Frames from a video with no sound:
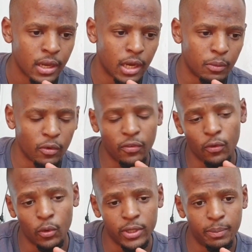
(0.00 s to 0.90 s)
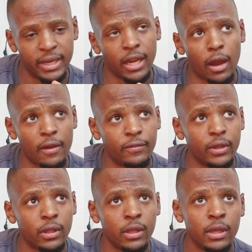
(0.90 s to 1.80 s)
or 4 depending how I
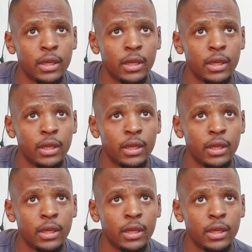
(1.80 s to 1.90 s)
feel.